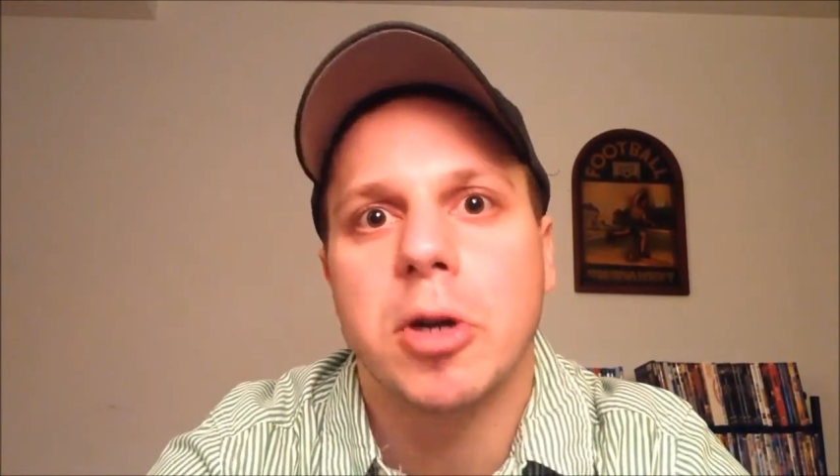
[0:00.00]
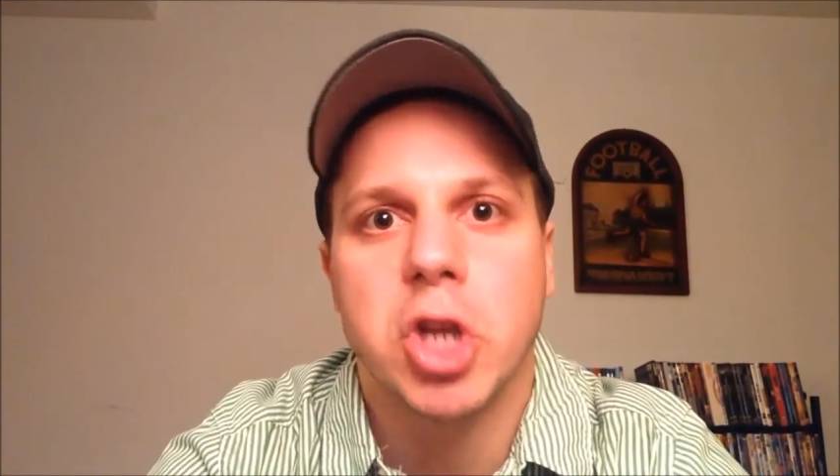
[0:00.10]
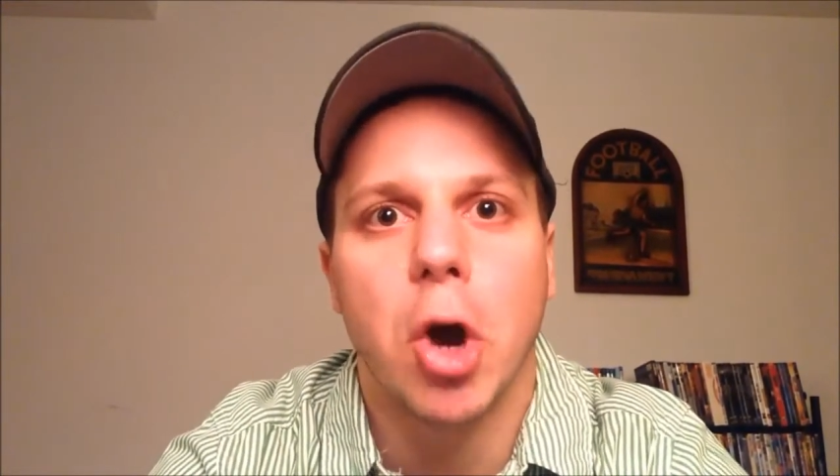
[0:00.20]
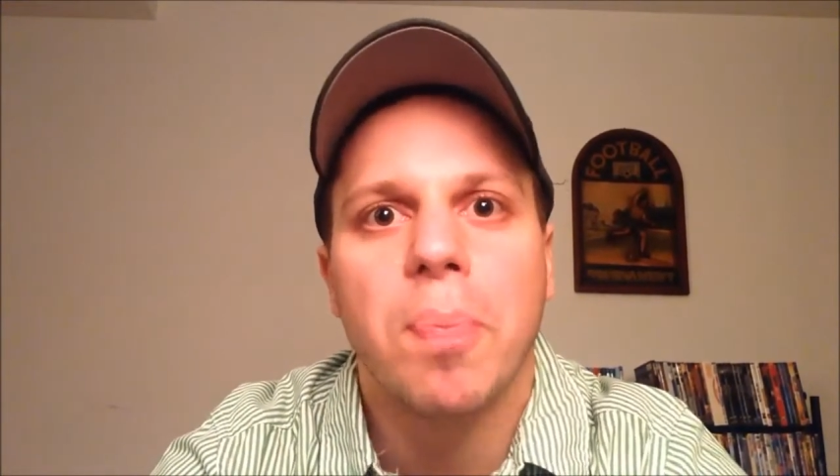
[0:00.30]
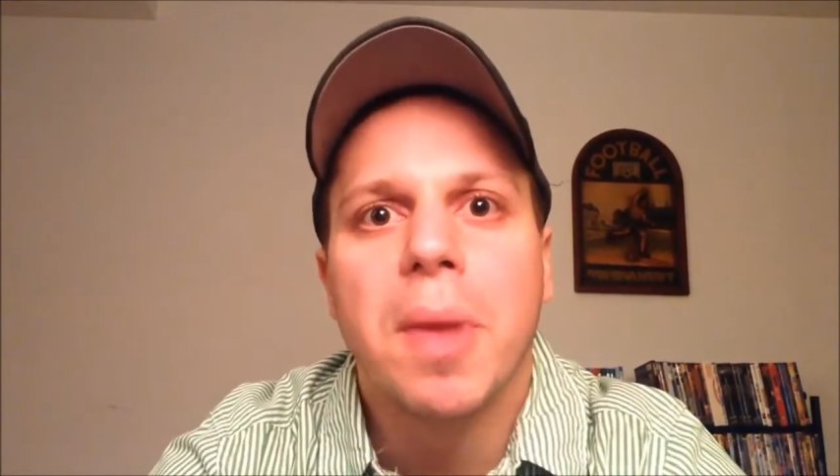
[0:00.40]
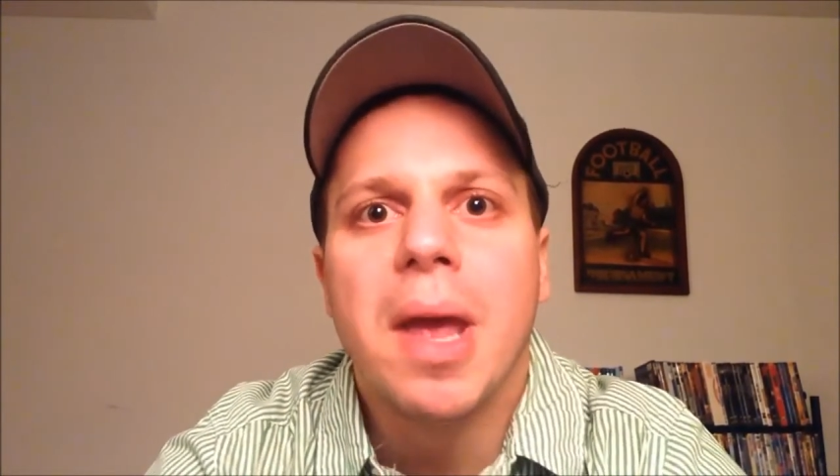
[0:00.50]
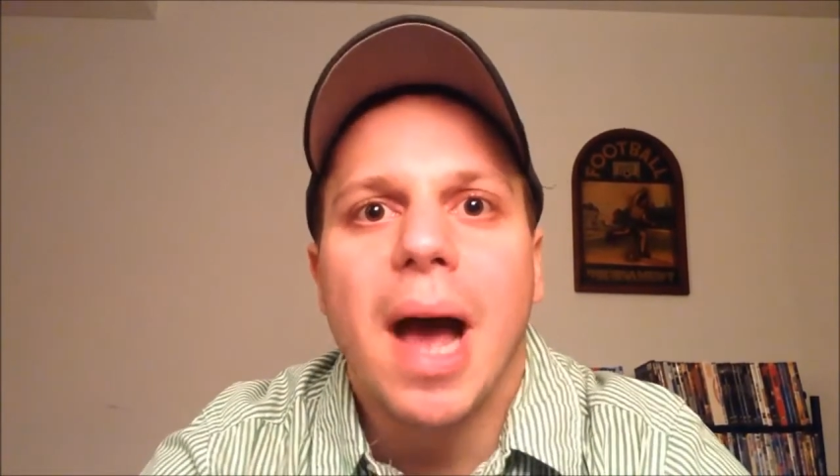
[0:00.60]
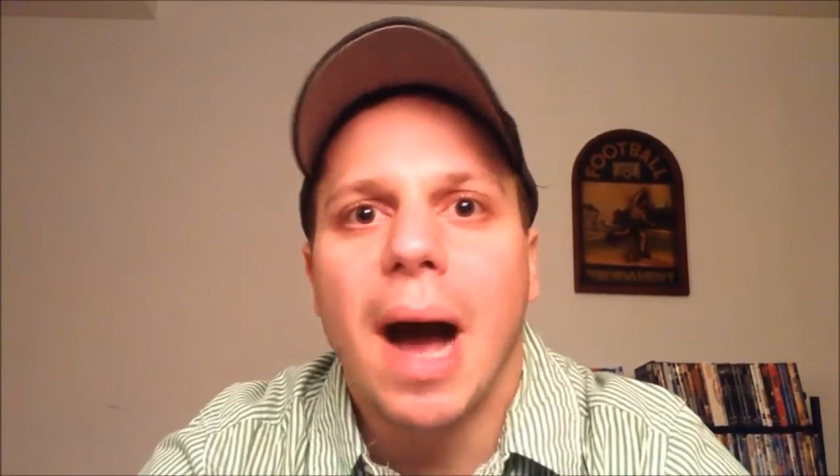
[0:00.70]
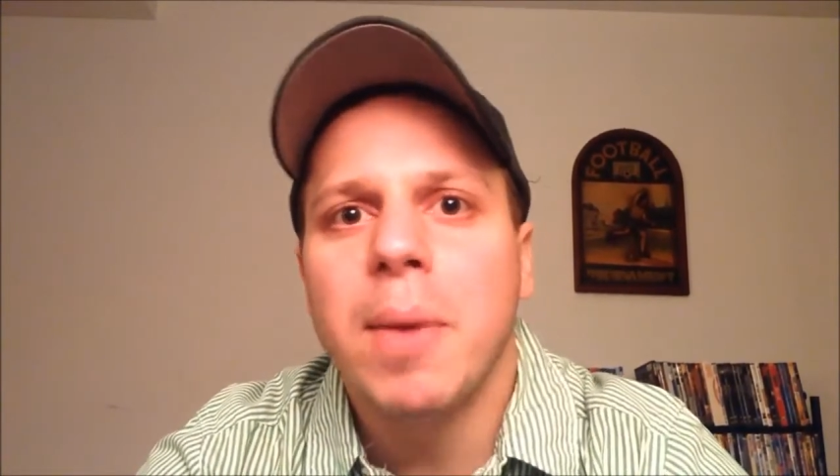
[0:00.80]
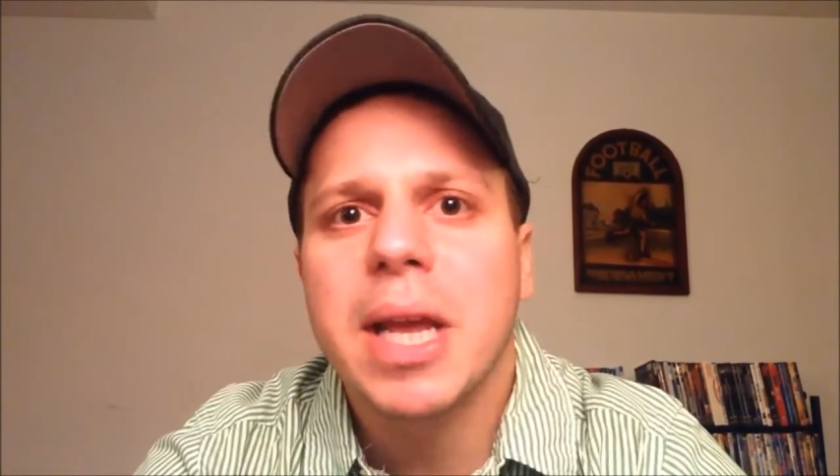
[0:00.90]
So
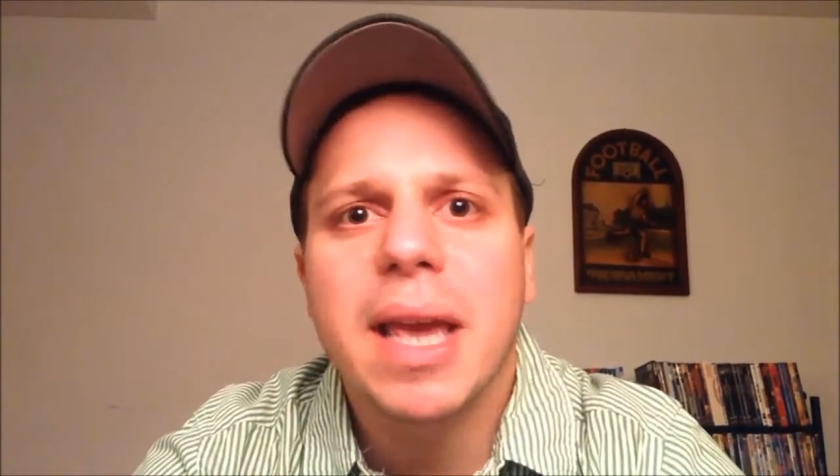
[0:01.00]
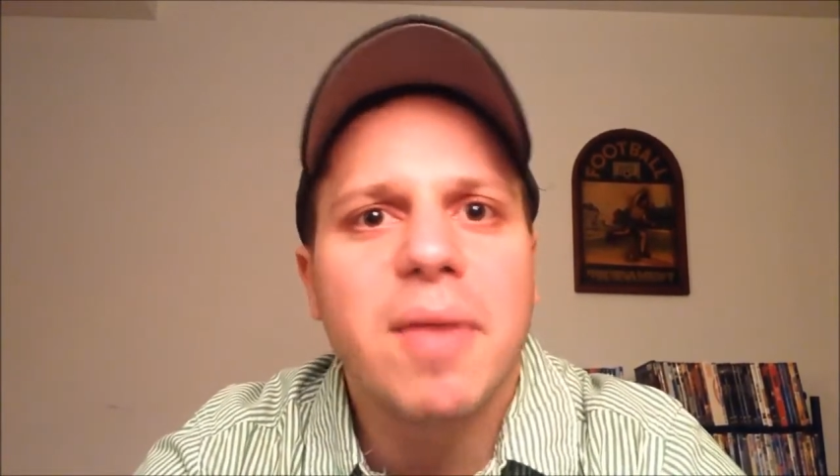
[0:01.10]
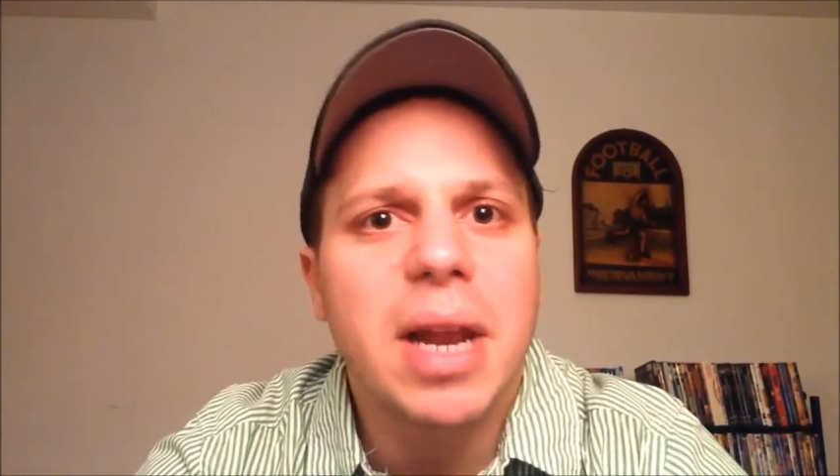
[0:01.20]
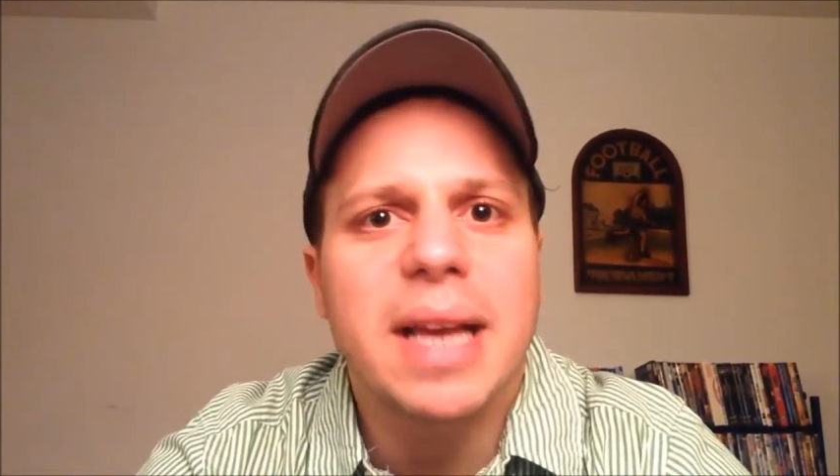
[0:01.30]
I'm going to give it